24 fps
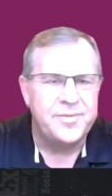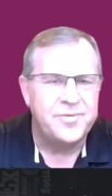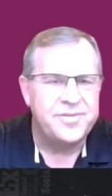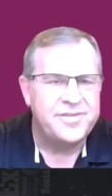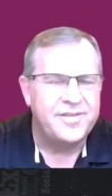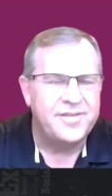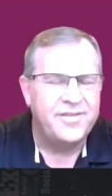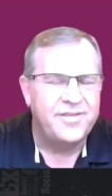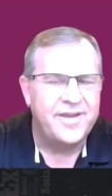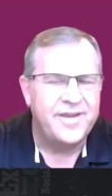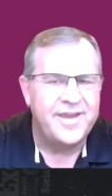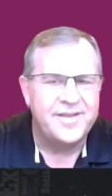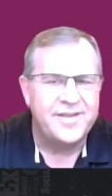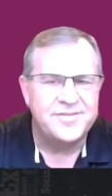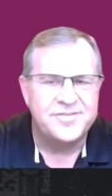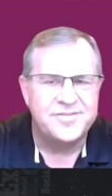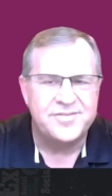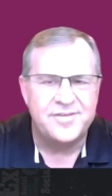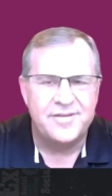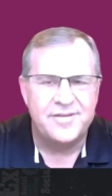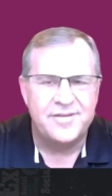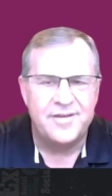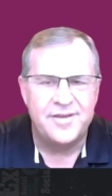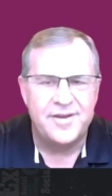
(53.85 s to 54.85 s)
with you,
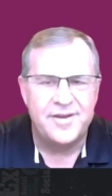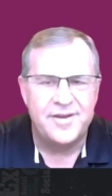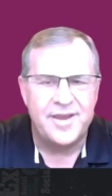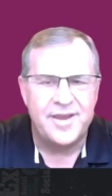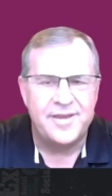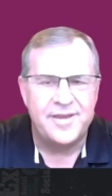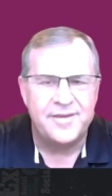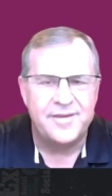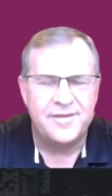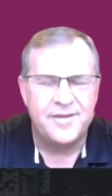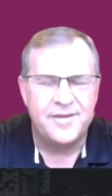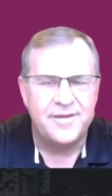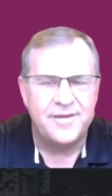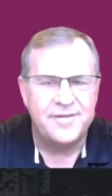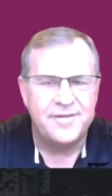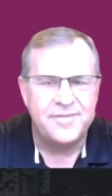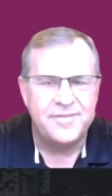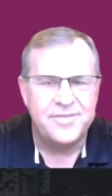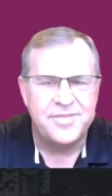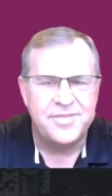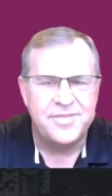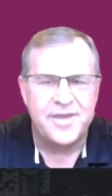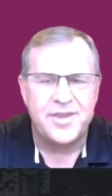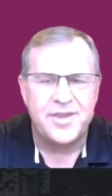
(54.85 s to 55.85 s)
Lance. Uh, and I, uh...
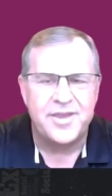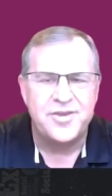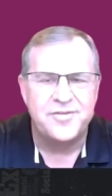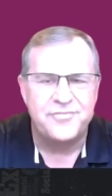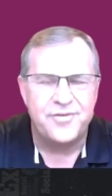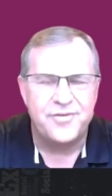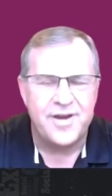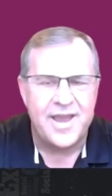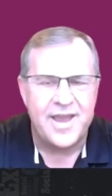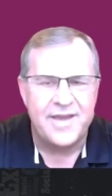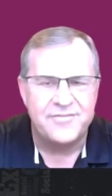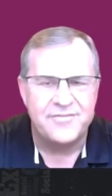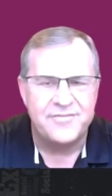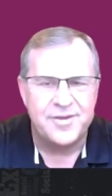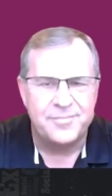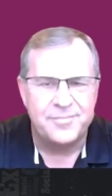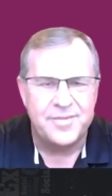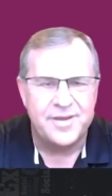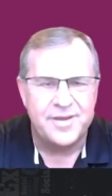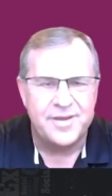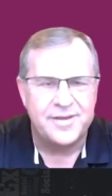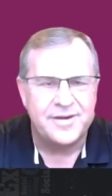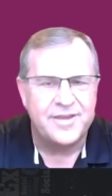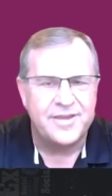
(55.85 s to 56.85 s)
Thank you for
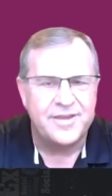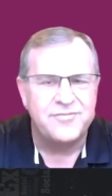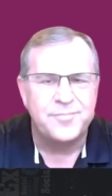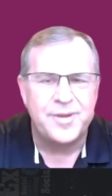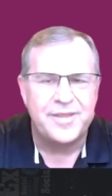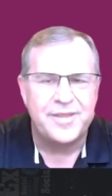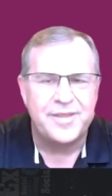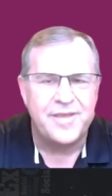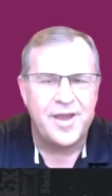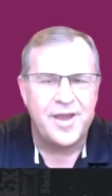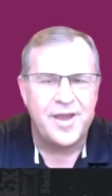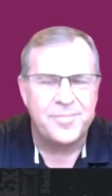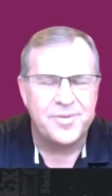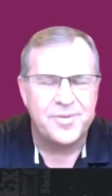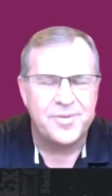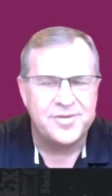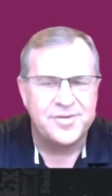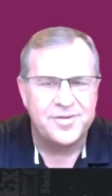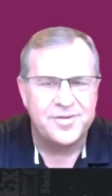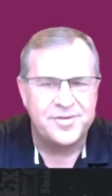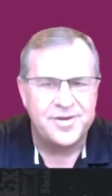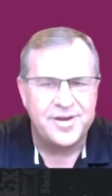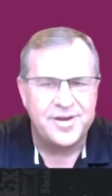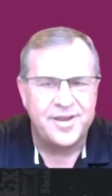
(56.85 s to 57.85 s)
having me and giving me the
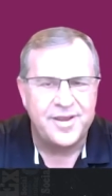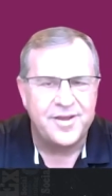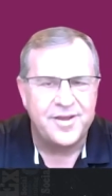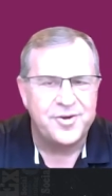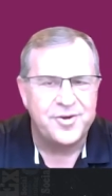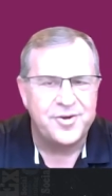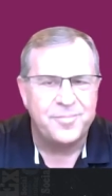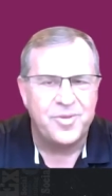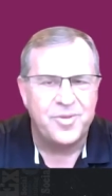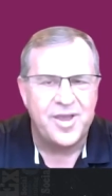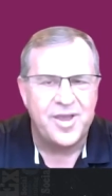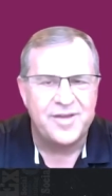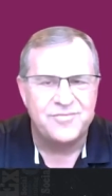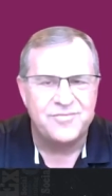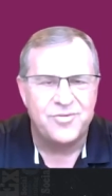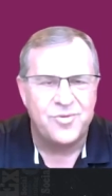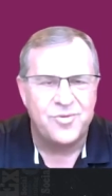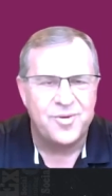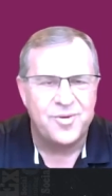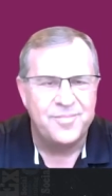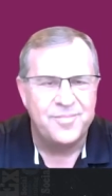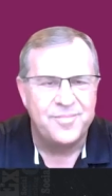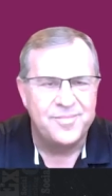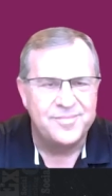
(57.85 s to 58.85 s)
opportunity on your
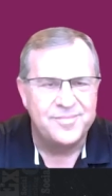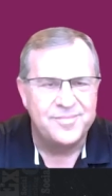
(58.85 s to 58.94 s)
platform.